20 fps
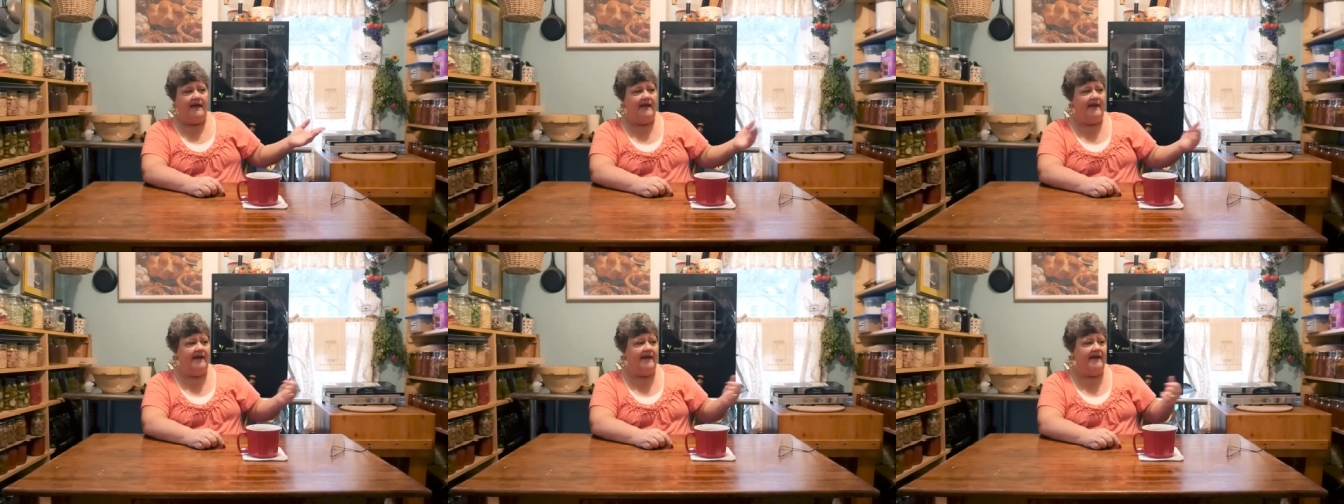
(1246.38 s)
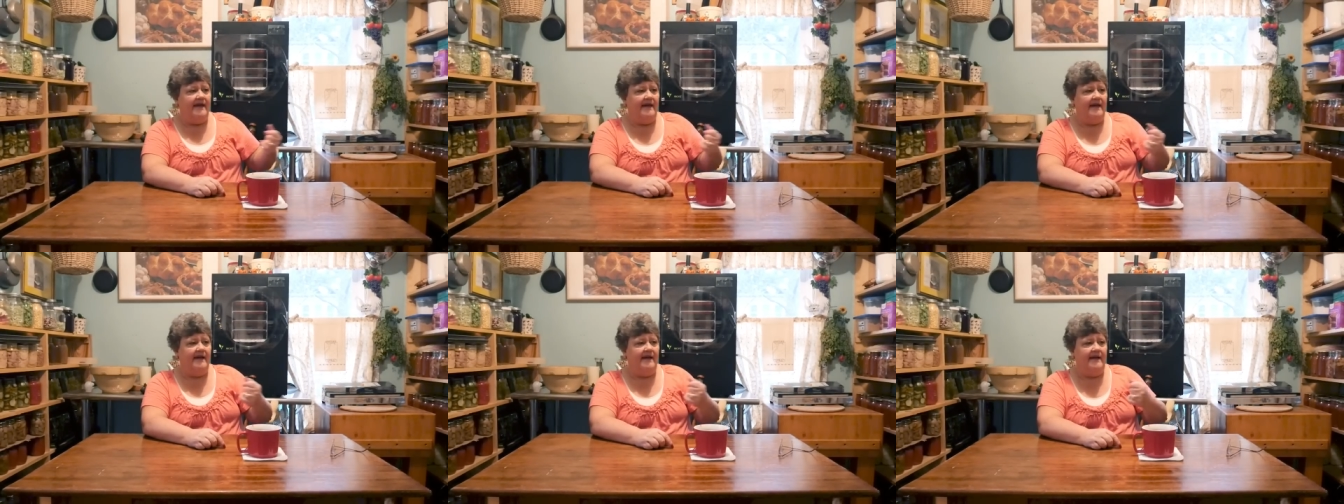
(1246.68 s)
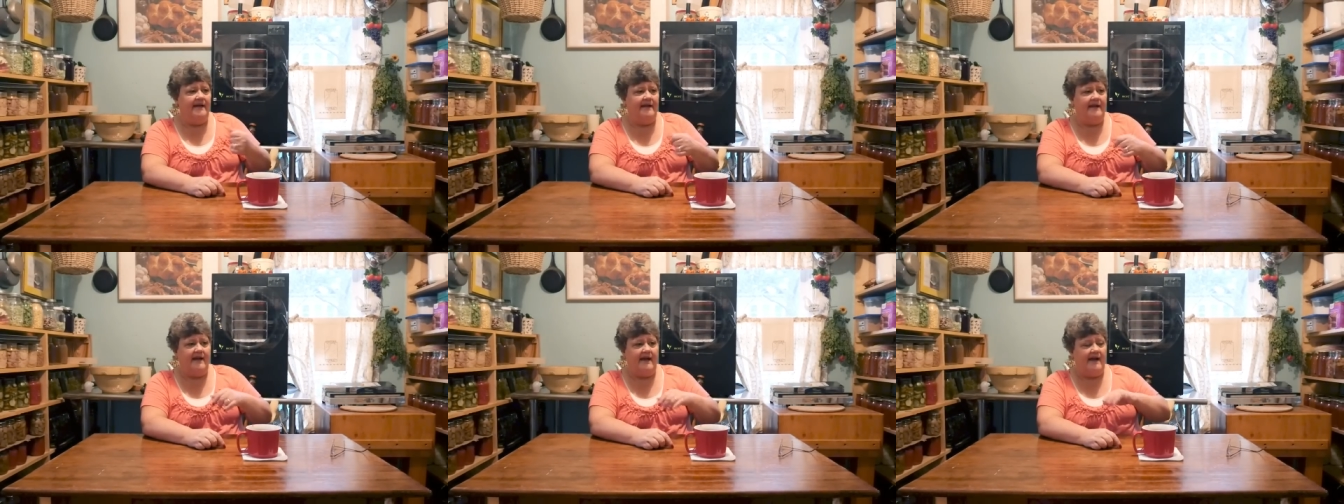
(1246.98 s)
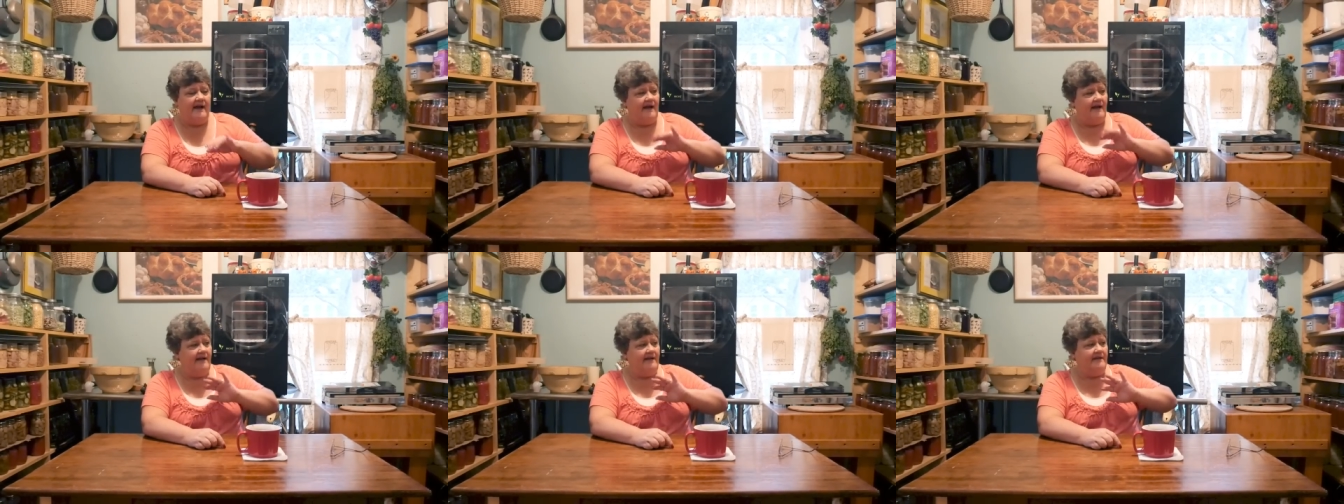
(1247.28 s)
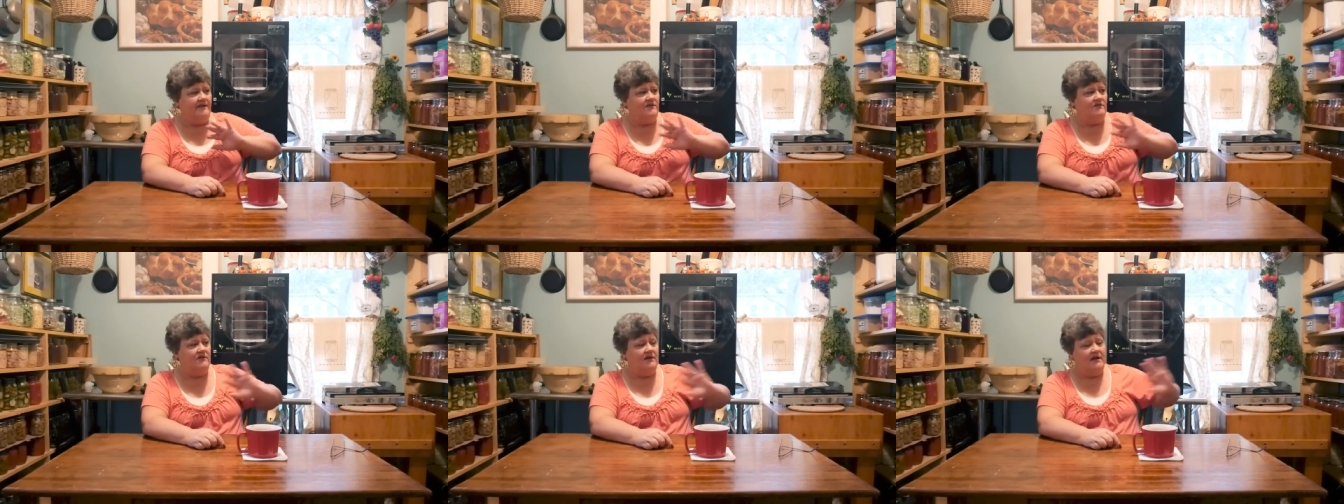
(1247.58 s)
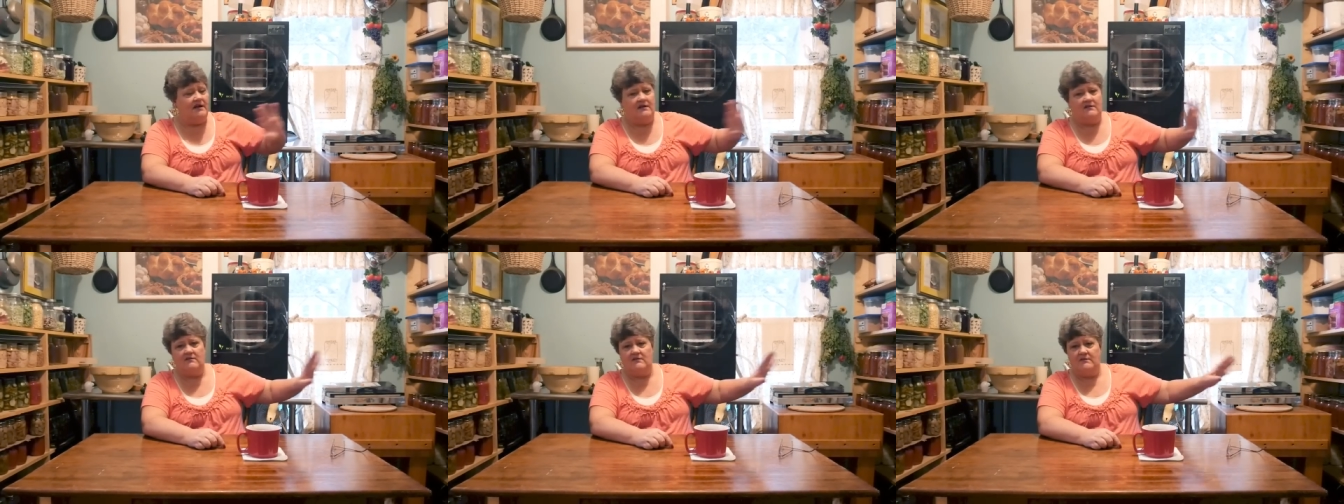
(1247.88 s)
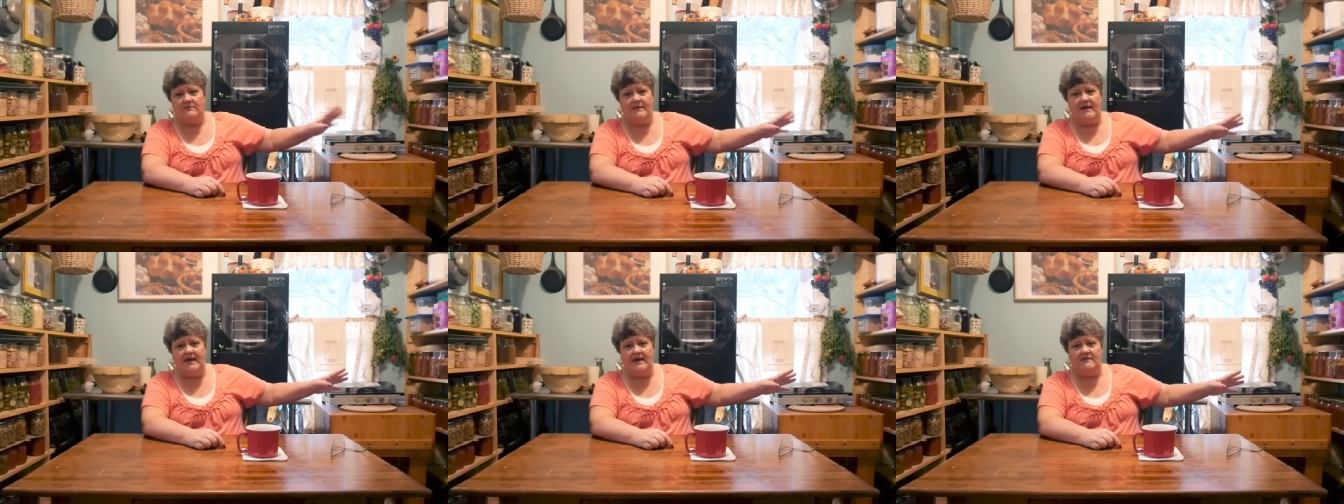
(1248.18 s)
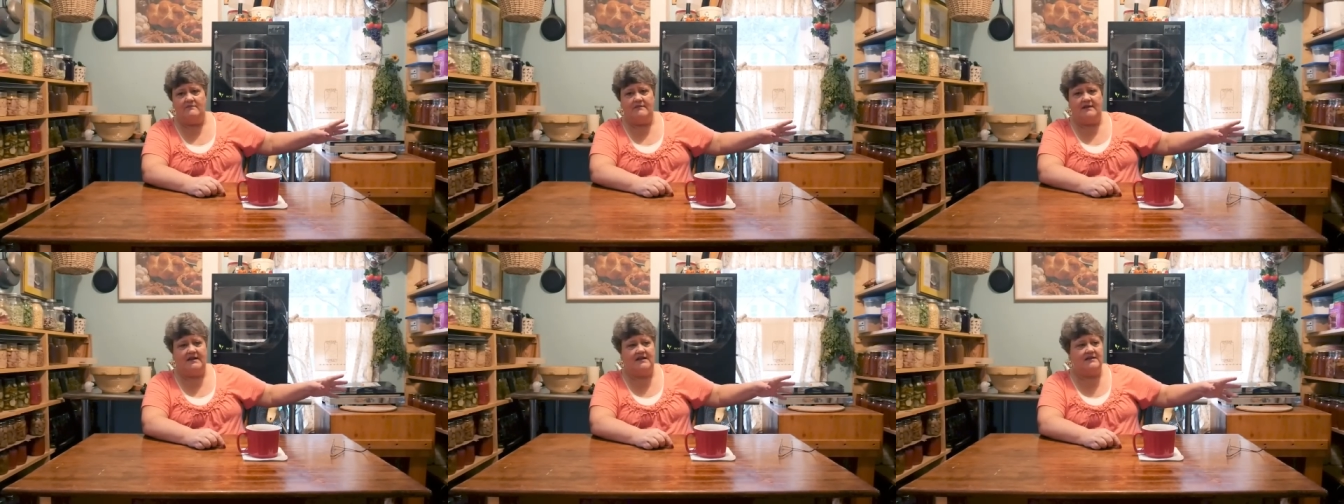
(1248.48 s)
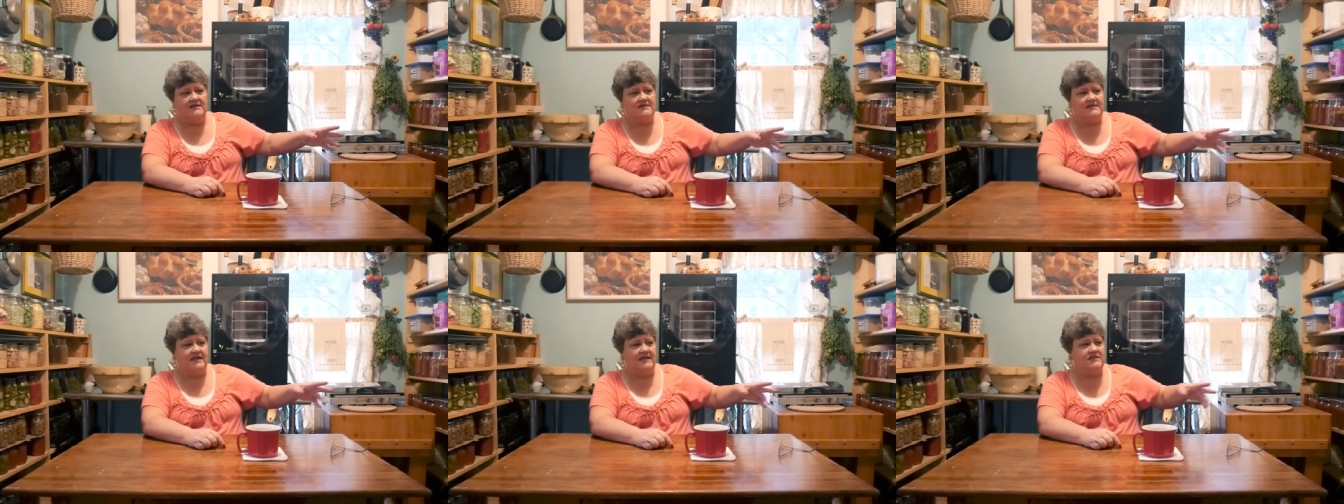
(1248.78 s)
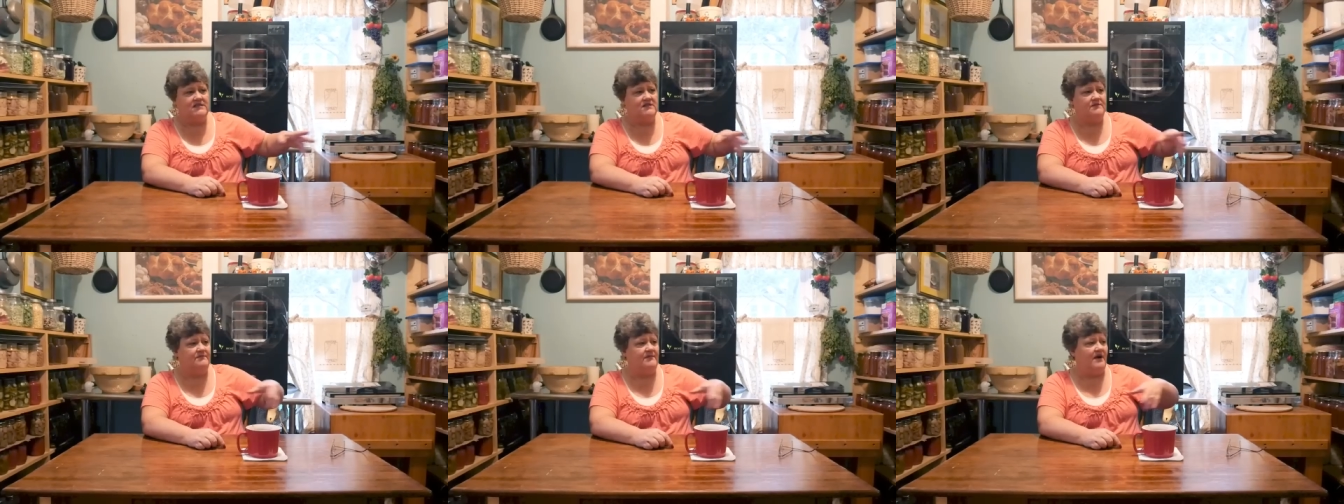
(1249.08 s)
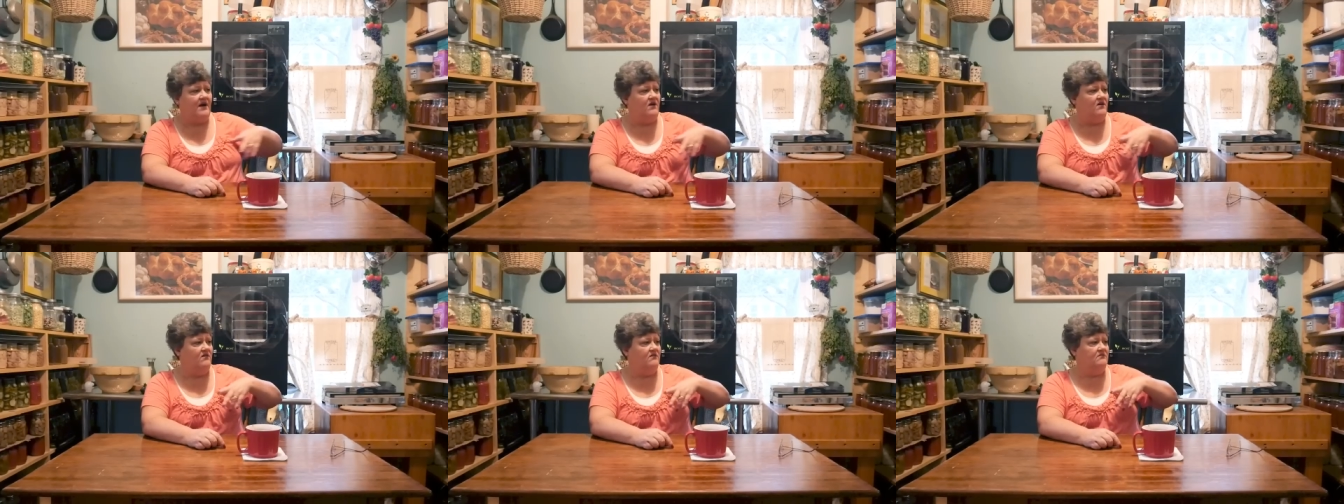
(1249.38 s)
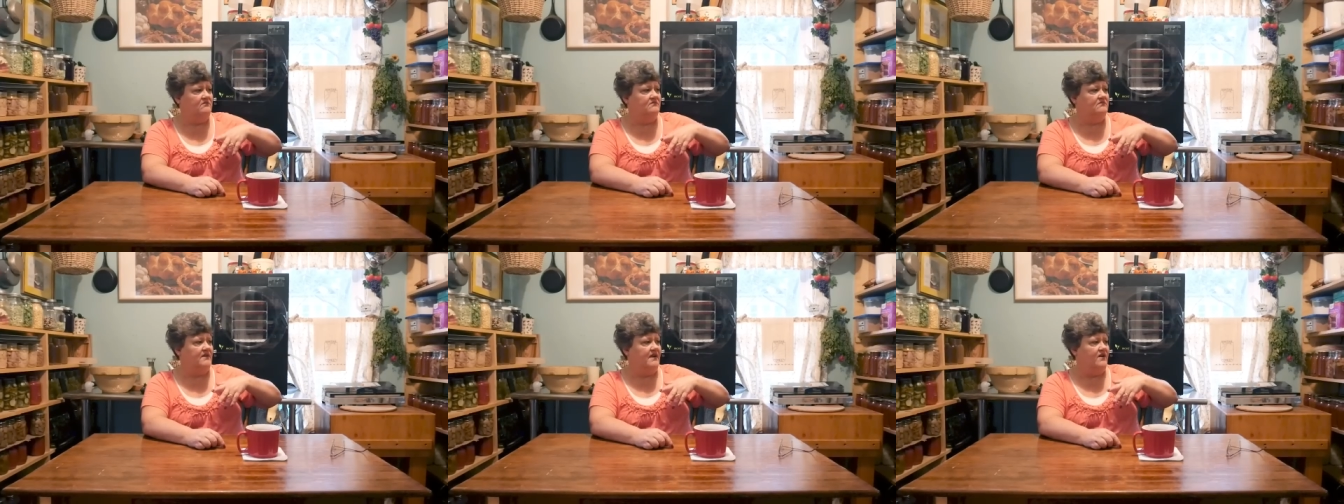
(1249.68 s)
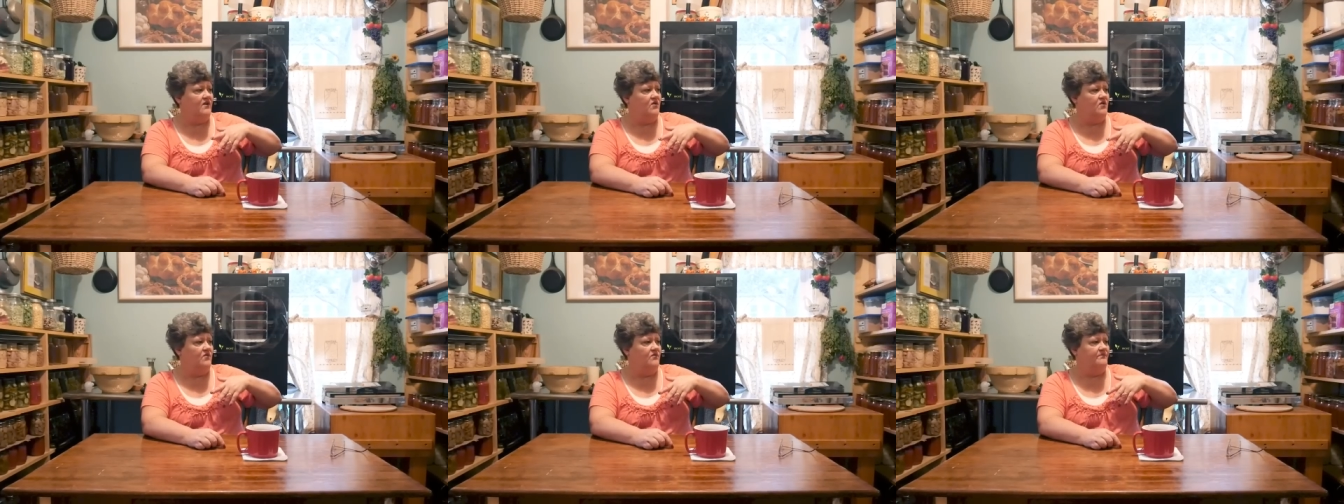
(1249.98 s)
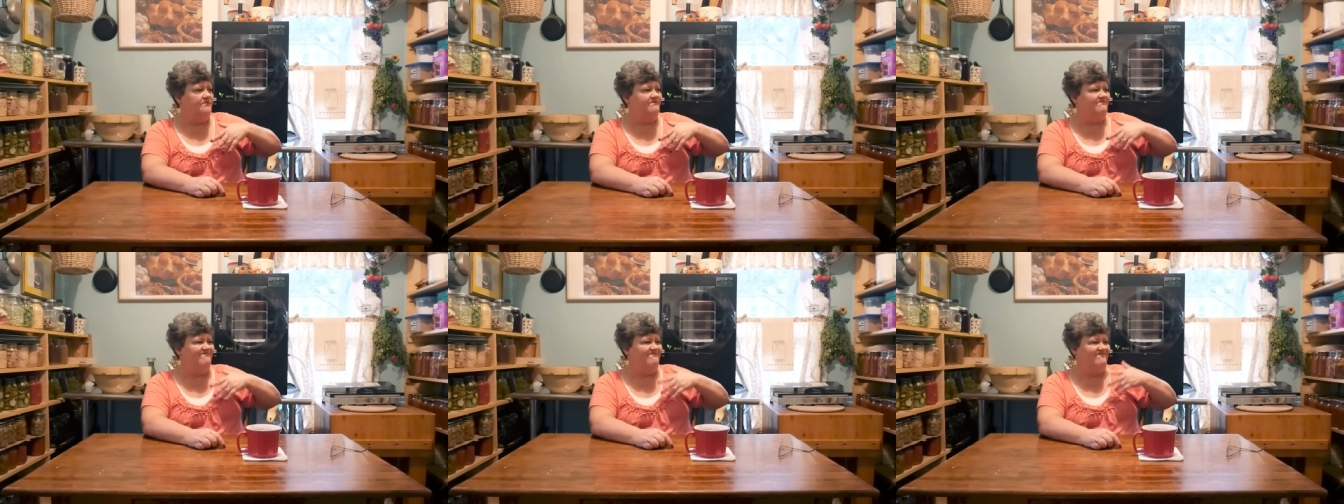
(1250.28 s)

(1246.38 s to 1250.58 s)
And I don't want to go to Manton because that's about, you know,